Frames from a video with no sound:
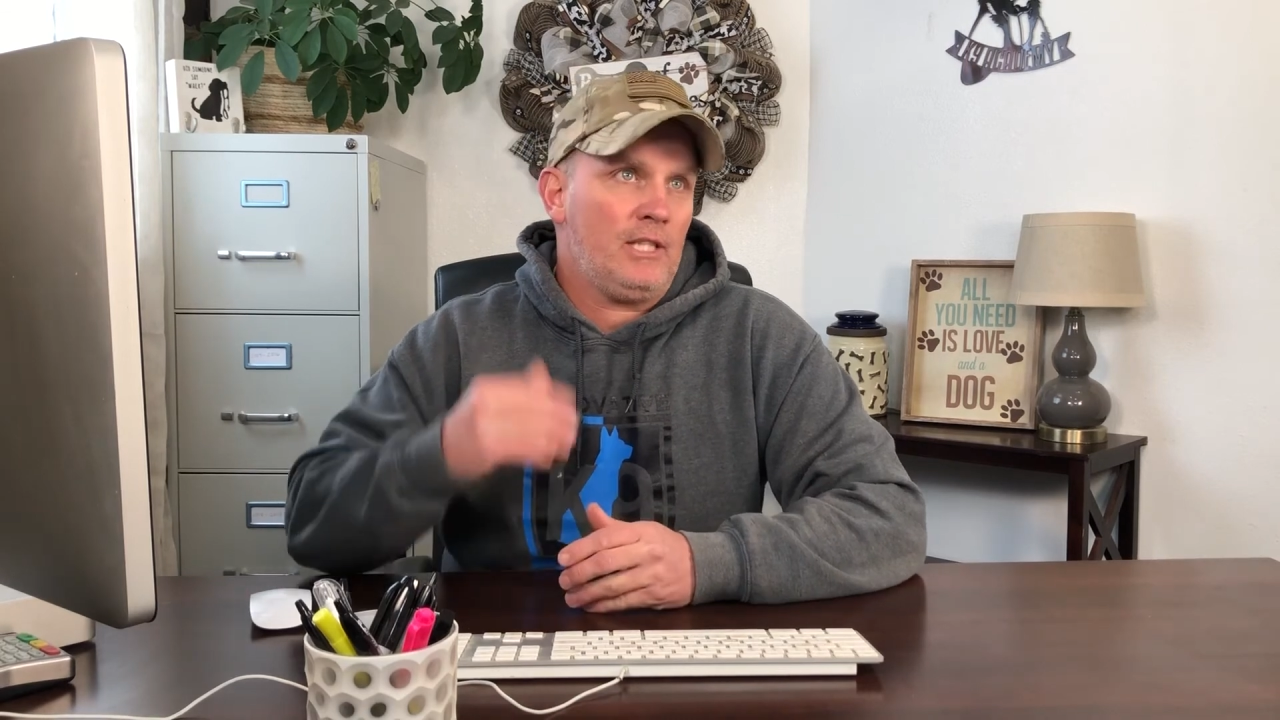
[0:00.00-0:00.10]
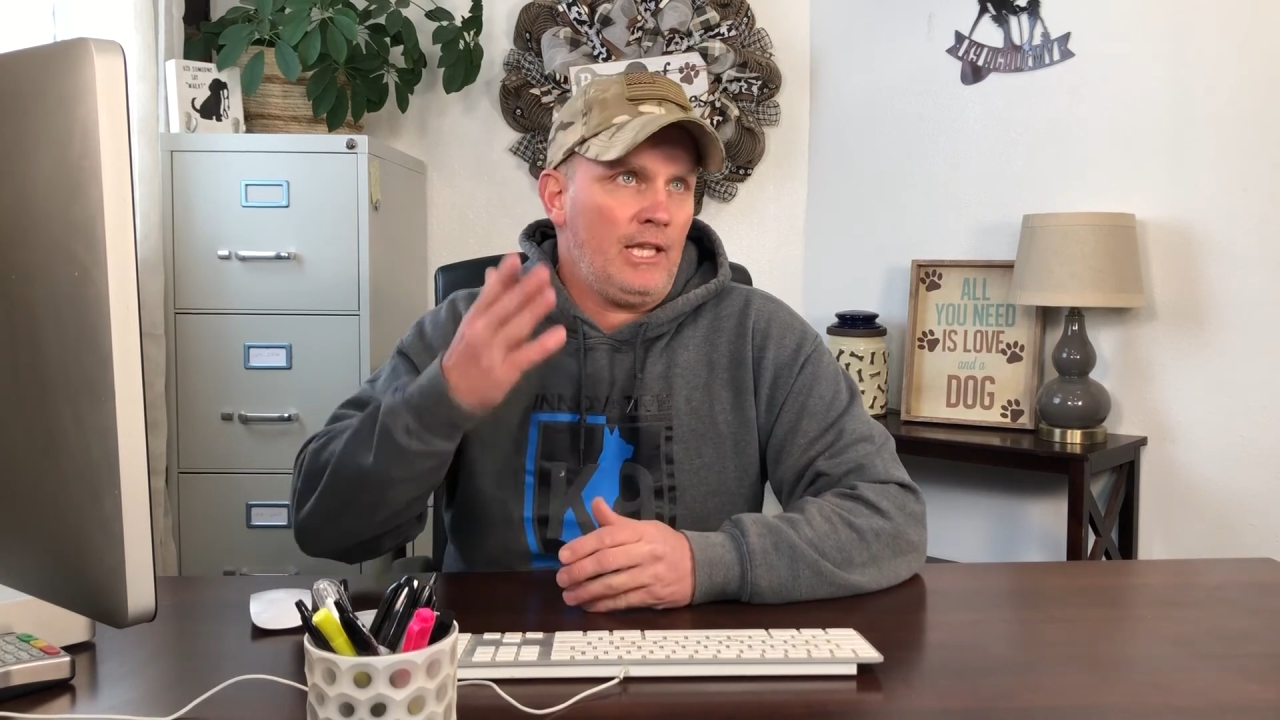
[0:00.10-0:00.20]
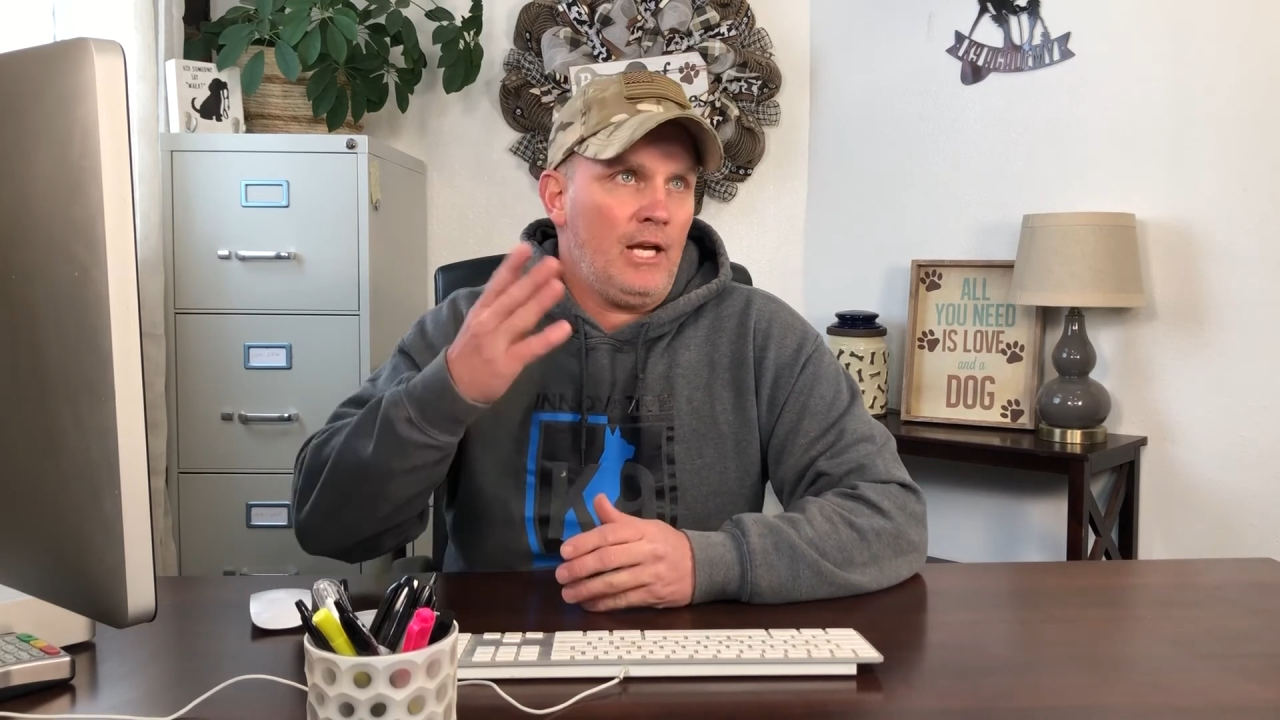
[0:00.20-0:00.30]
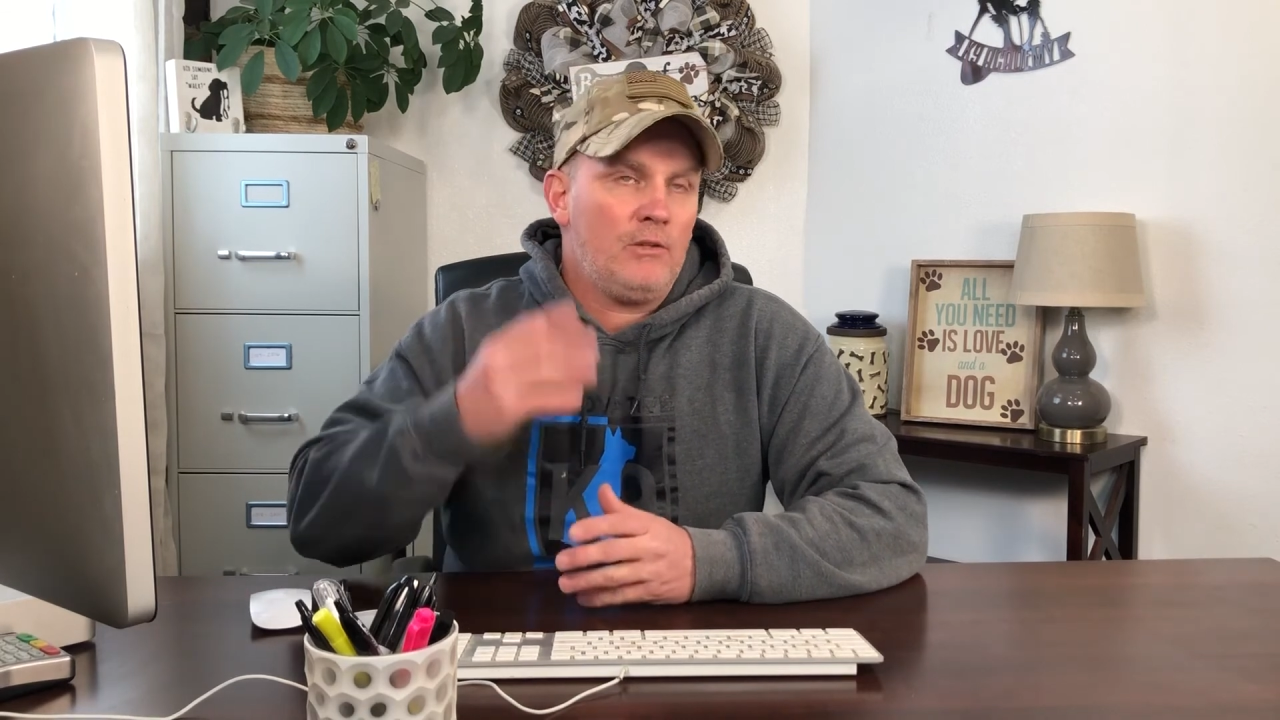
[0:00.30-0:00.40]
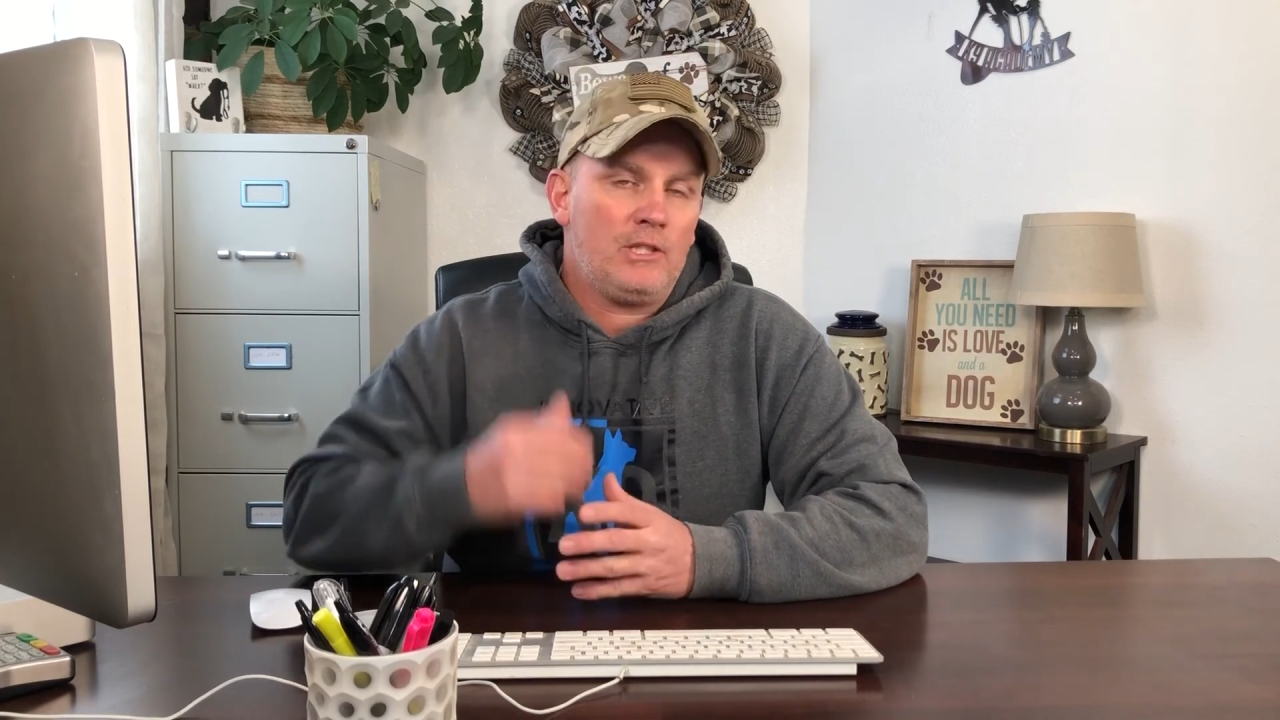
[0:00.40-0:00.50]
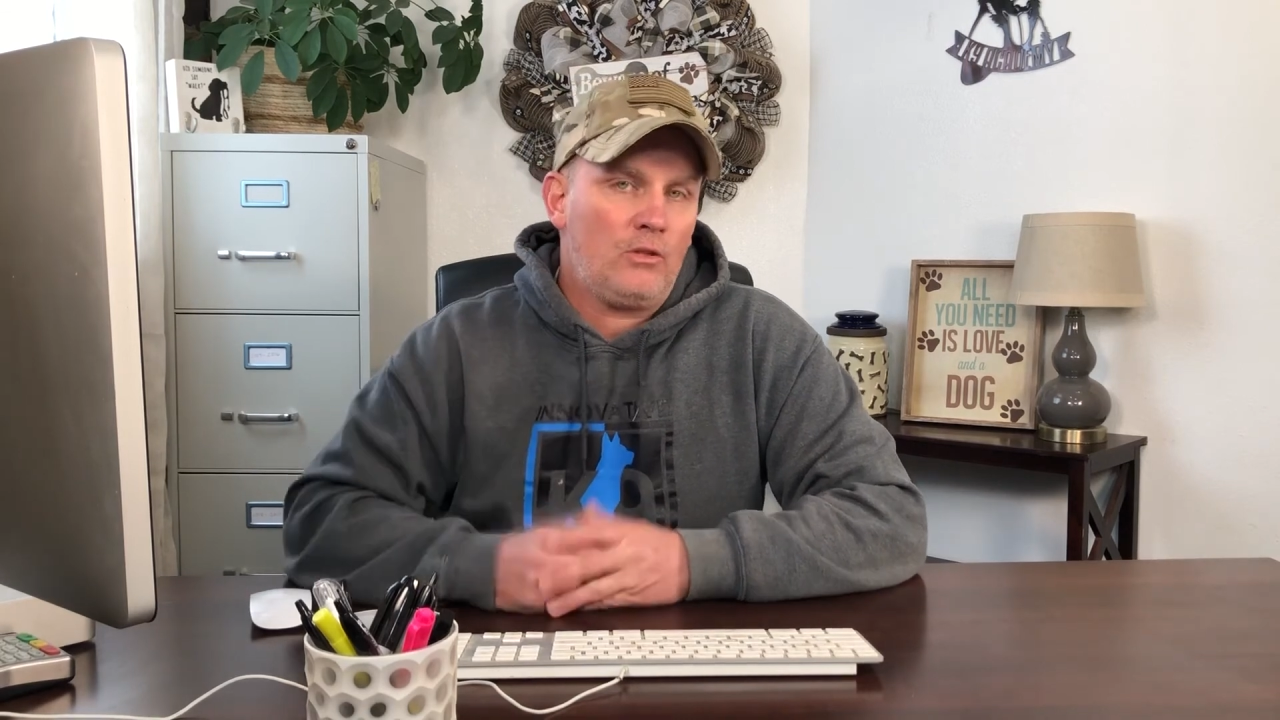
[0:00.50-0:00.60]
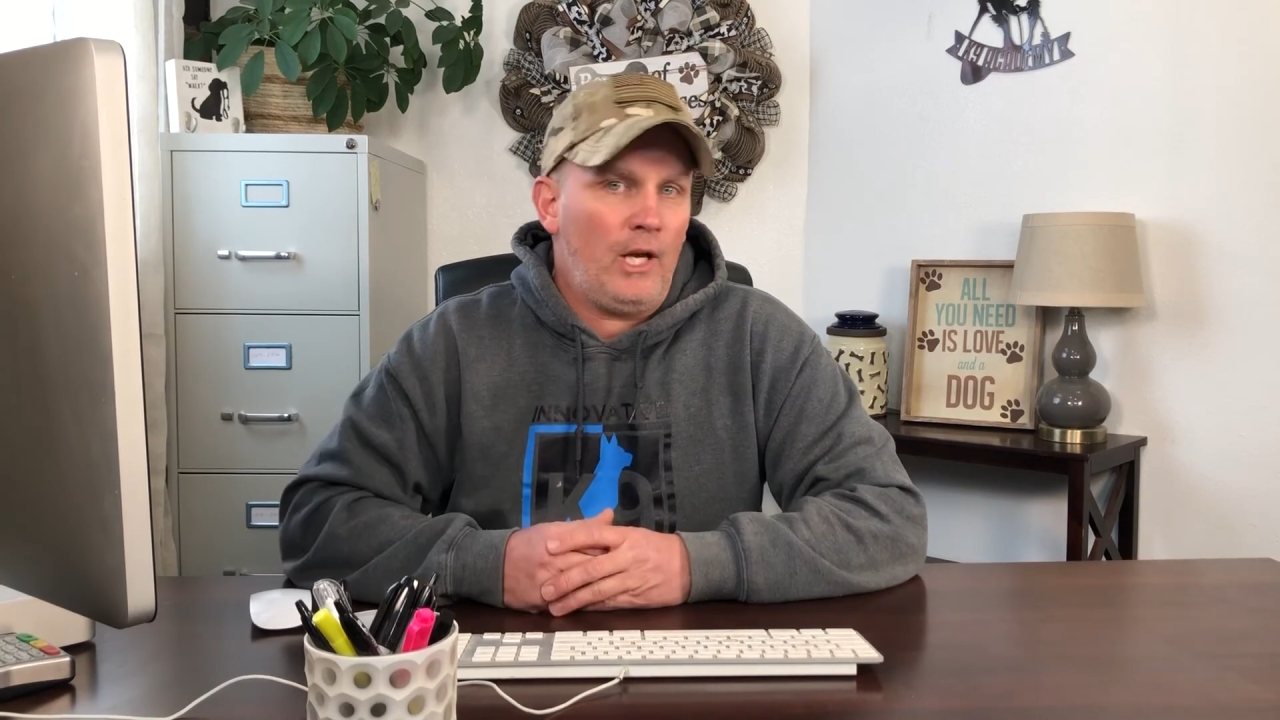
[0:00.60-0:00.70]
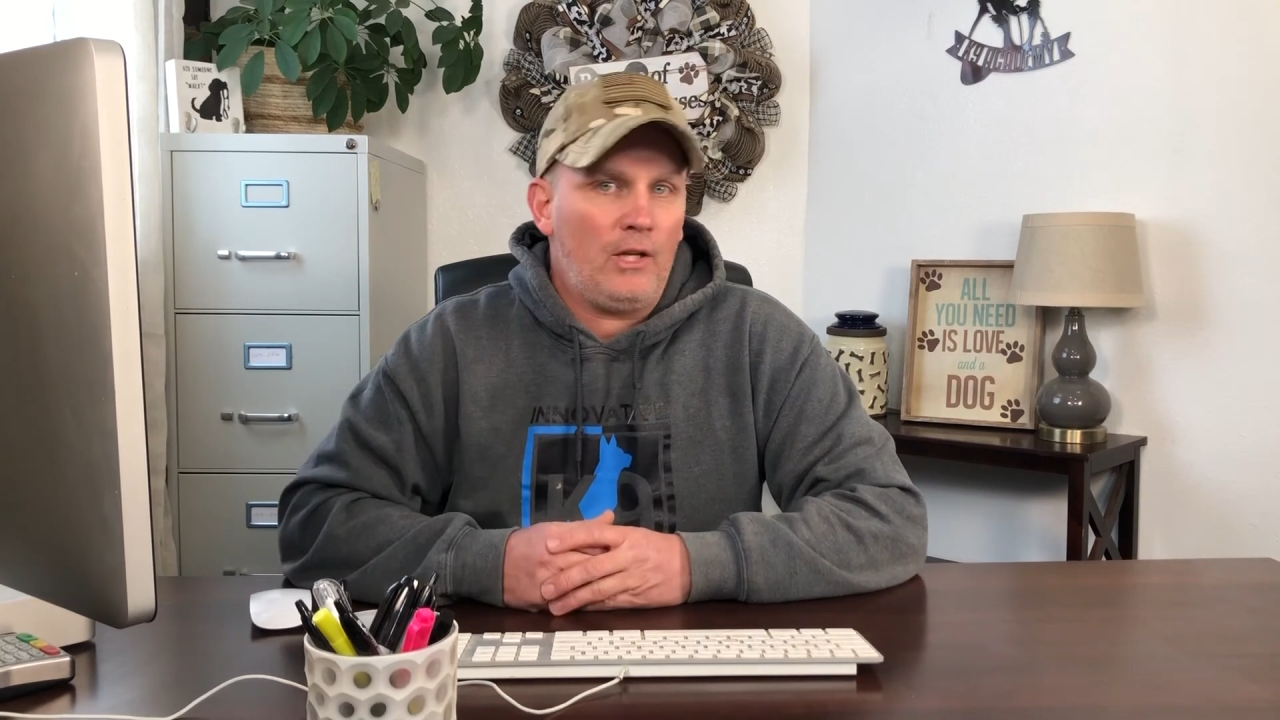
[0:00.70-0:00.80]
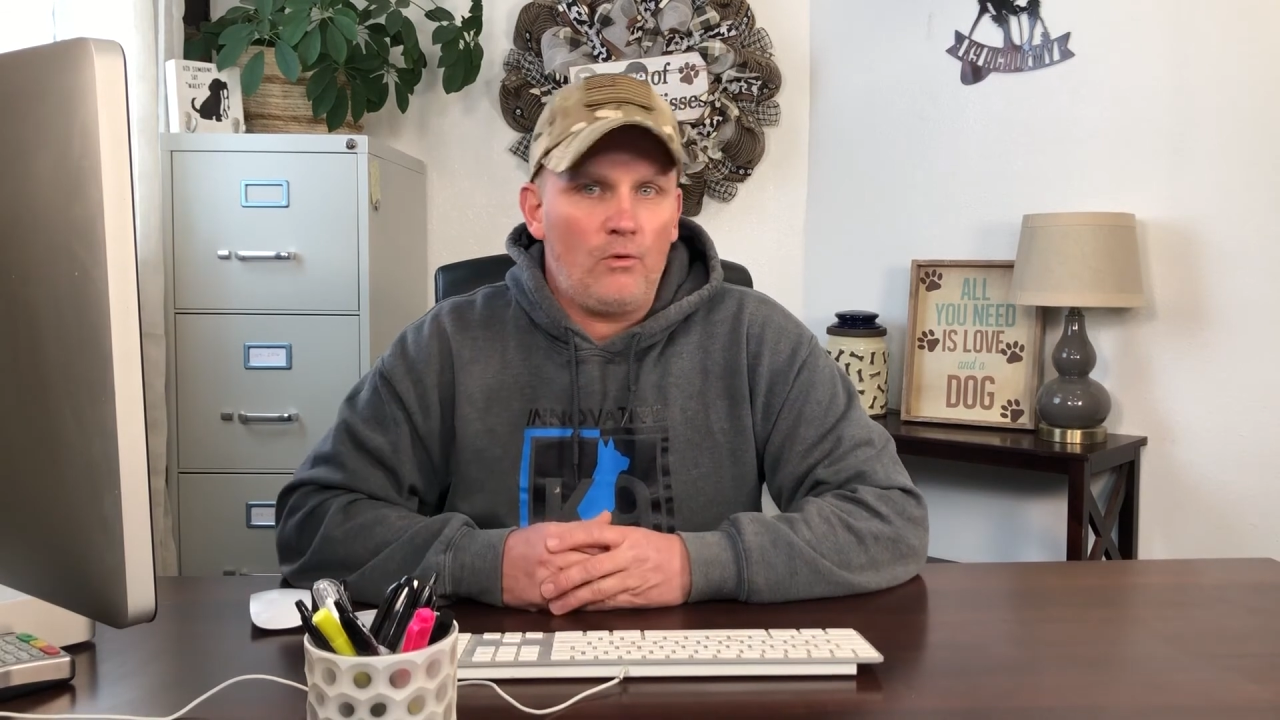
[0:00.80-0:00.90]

like that was a great